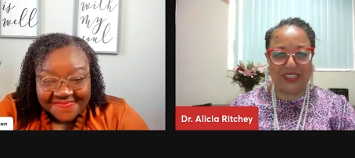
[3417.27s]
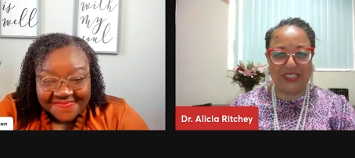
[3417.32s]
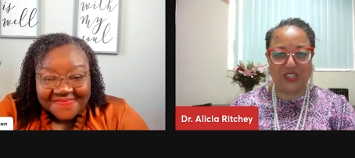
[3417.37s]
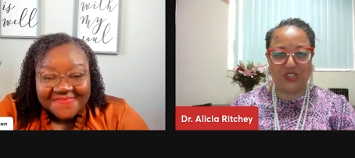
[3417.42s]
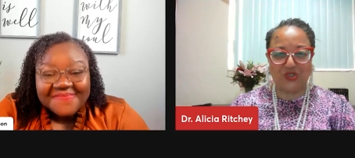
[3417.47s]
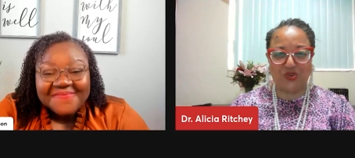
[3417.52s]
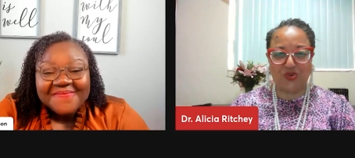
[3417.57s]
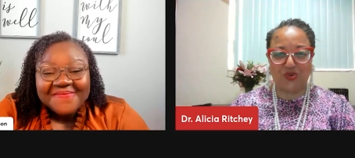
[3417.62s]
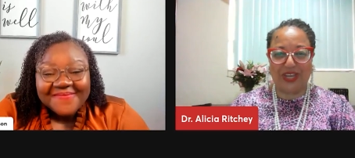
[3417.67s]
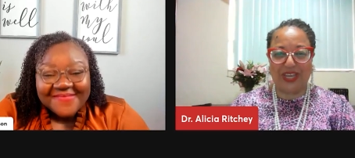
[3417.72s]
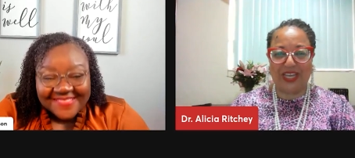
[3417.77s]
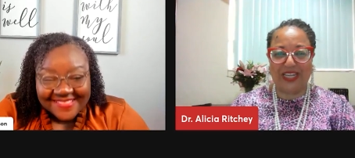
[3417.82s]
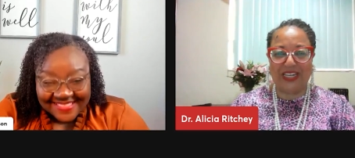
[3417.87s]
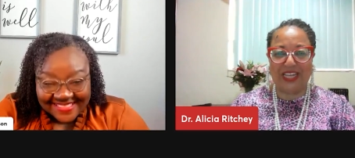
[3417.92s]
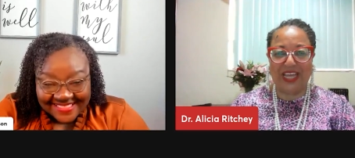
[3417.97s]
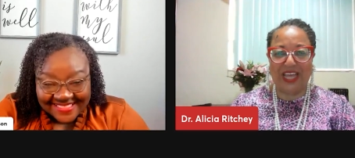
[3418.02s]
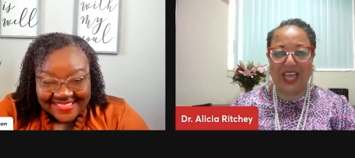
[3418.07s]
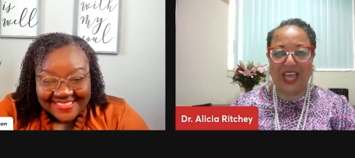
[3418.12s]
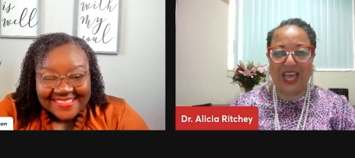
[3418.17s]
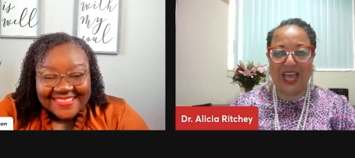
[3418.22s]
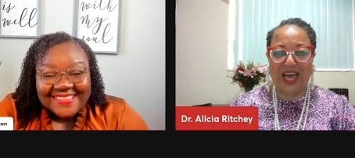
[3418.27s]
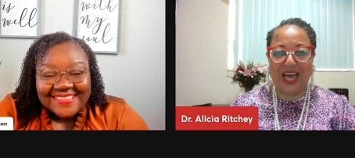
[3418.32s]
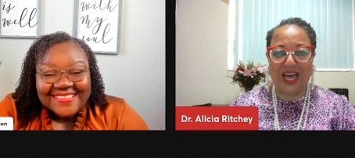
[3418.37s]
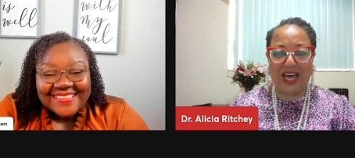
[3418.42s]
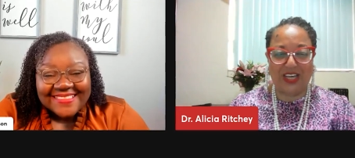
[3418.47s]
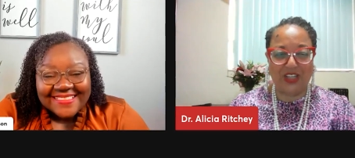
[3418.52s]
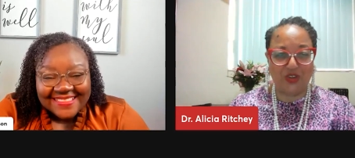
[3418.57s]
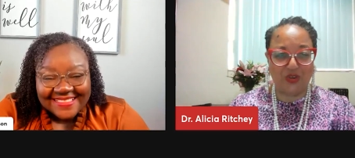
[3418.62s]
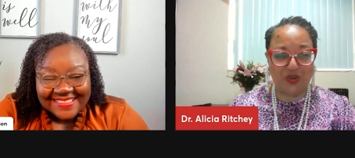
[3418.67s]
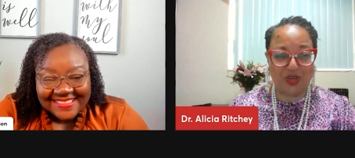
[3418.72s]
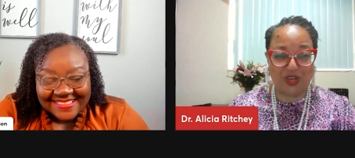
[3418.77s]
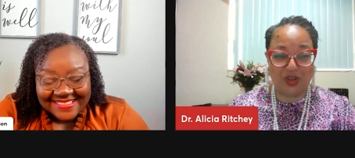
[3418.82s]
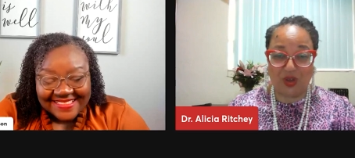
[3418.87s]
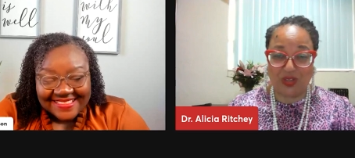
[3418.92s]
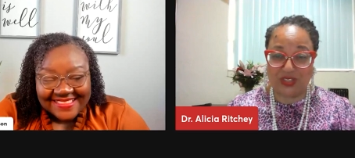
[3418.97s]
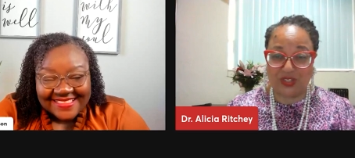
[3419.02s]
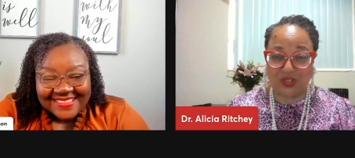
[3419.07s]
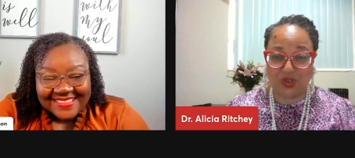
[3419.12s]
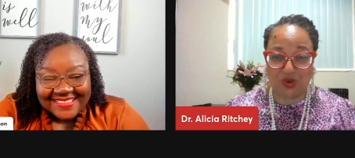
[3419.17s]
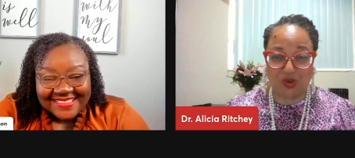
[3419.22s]
Speaker 1: the screen. Uh, you can
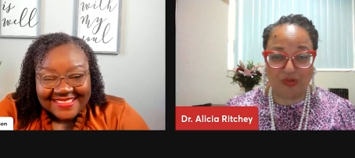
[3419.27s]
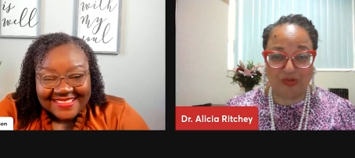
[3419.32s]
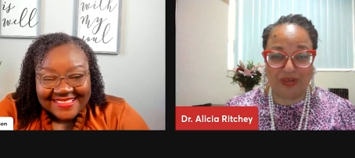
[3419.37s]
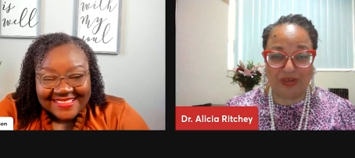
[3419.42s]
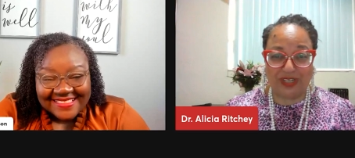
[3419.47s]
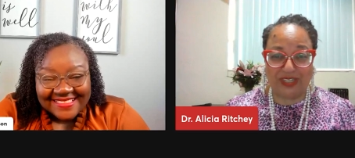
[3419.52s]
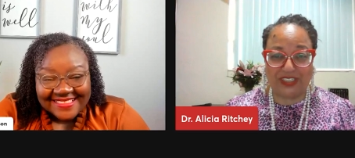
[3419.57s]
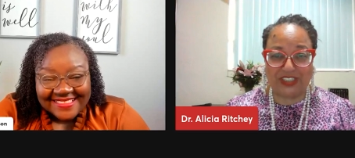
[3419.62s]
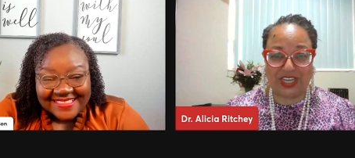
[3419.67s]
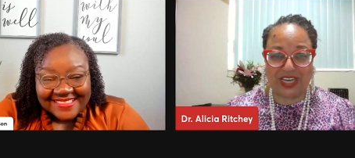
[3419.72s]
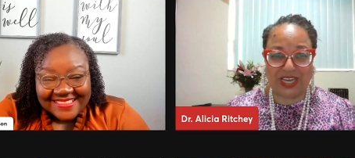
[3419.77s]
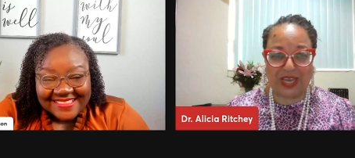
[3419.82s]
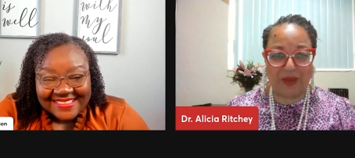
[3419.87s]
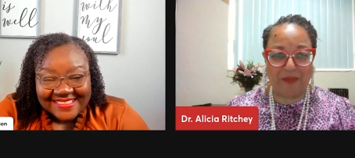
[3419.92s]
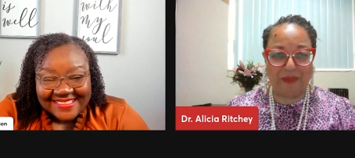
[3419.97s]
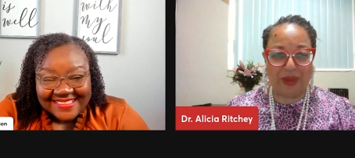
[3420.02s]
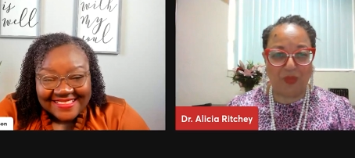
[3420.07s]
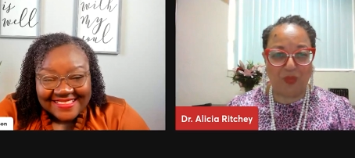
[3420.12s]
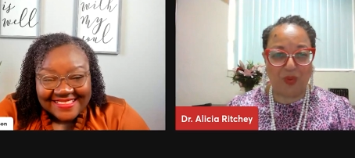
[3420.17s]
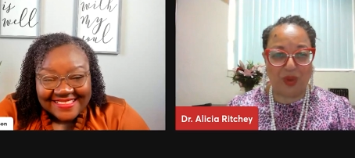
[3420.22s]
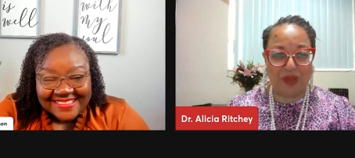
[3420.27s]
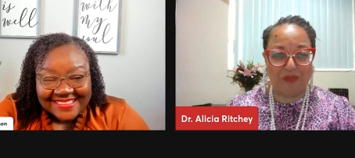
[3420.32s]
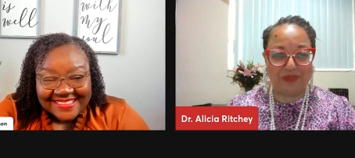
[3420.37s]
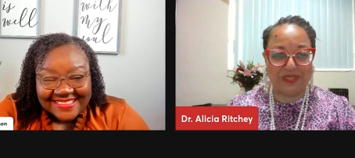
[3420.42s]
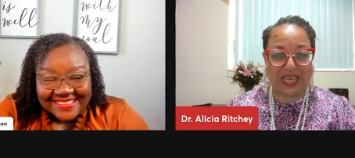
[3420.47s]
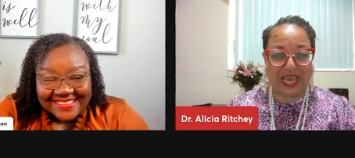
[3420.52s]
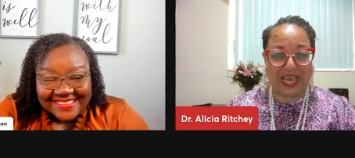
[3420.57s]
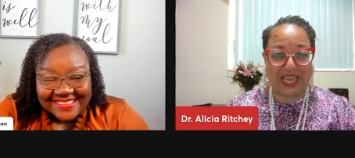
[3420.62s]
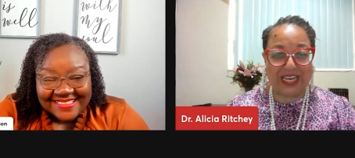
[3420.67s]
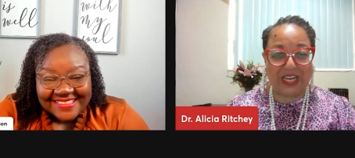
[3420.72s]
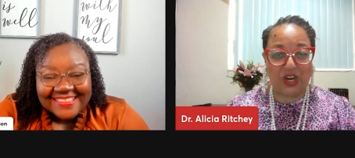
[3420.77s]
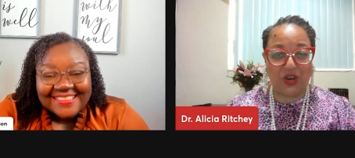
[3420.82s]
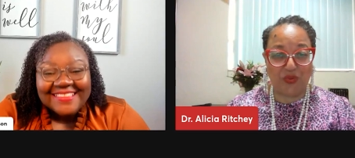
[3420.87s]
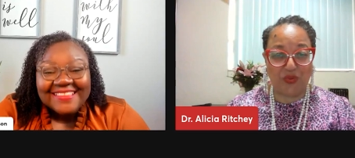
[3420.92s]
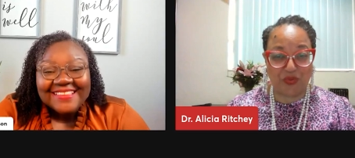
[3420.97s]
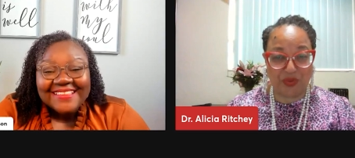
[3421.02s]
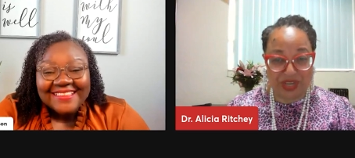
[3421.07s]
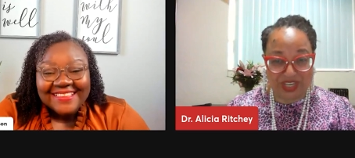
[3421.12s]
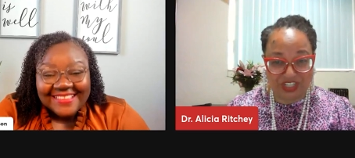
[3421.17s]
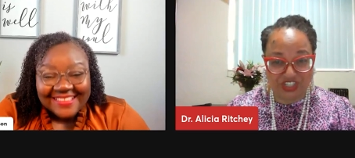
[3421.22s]
also uh, check out my website, a
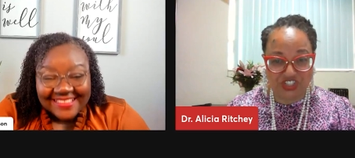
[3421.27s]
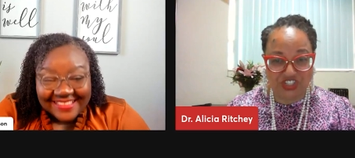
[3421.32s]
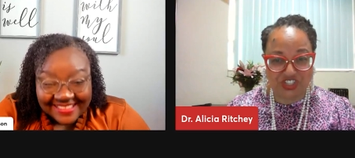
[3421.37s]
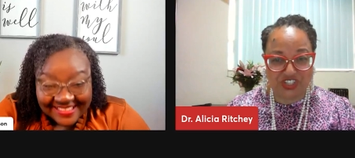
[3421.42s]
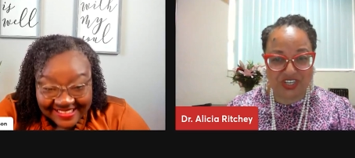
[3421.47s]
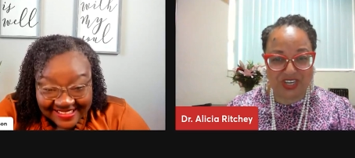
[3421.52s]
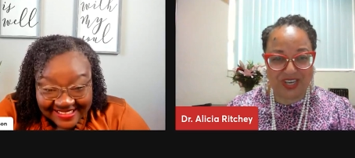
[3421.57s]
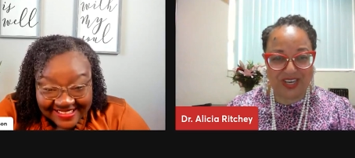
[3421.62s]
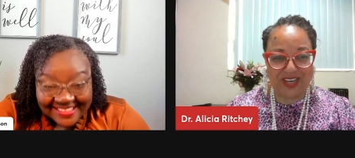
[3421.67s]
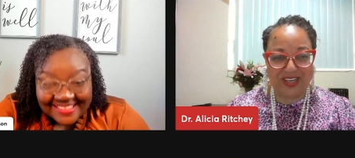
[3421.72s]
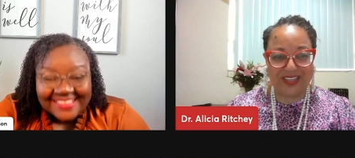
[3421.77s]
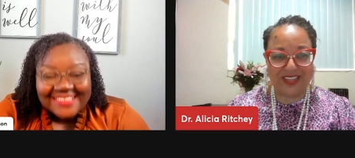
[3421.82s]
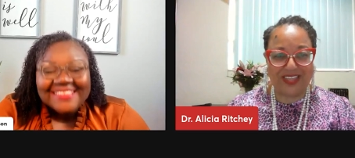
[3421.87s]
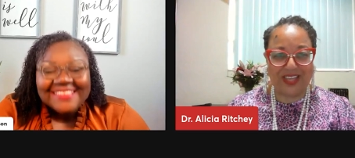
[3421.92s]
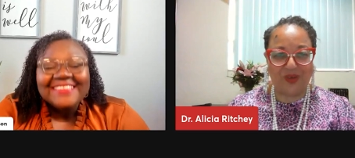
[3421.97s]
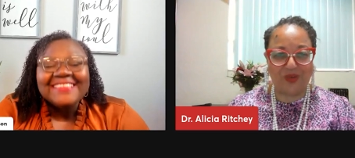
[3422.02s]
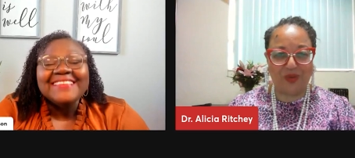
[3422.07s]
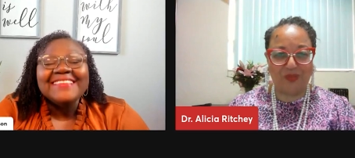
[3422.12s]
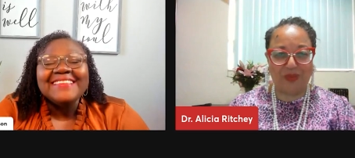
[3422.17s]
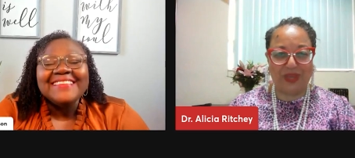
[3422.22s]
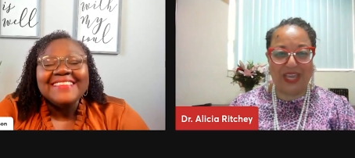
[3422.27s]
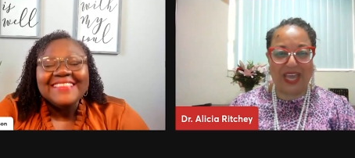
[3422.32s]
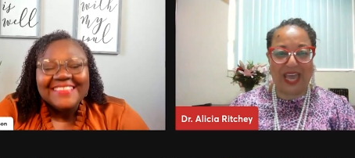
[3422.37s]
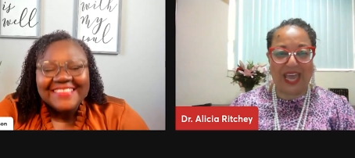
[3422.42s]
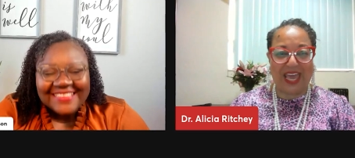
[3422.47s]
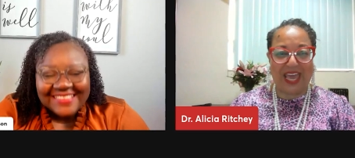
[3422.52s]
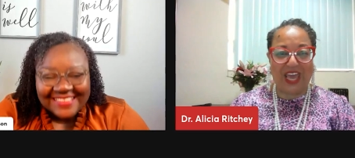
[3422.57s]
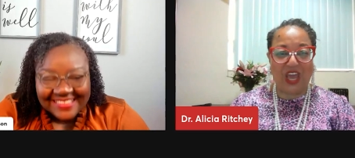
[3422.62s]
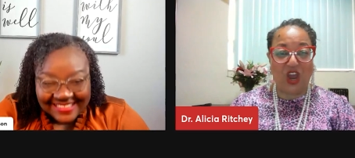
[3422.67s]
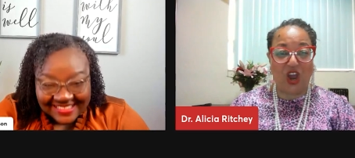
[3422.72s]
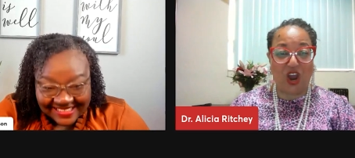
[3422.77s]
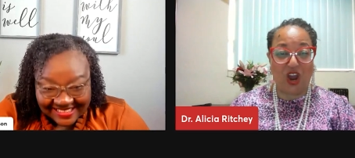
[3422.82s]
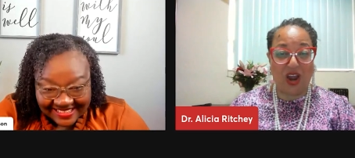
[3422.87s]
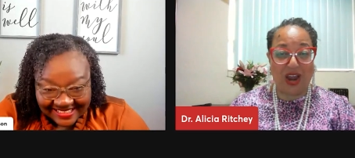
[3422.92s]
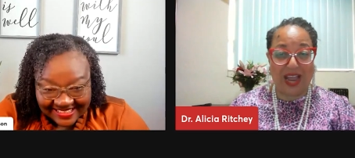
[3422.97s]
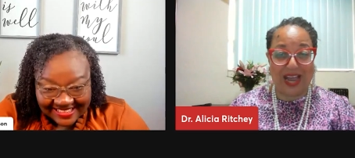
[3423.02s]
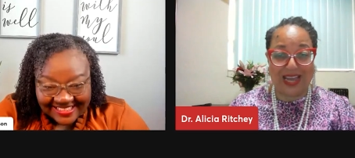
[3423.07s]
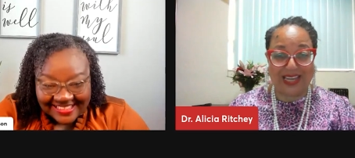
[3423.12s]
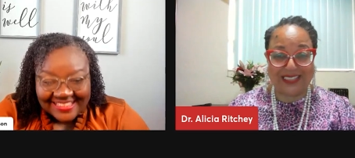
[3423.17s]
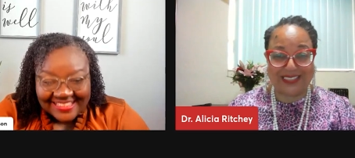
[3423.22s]
Ritch that would be A
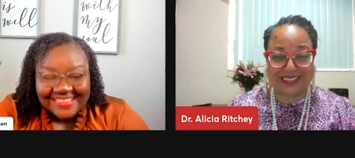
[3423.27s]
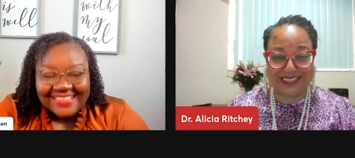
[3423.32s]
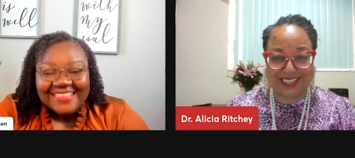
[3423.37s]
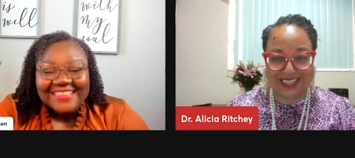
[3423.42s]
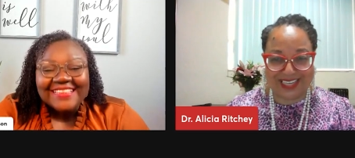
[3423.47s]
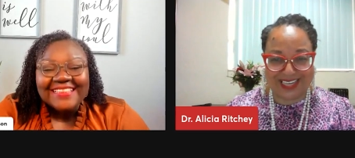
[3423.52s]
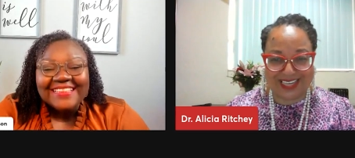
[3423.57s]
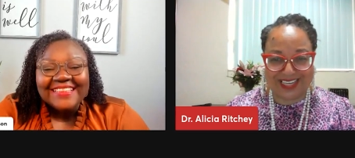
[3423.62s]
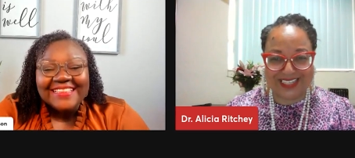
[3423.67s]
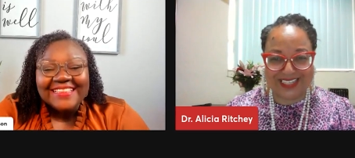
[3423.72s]
R I T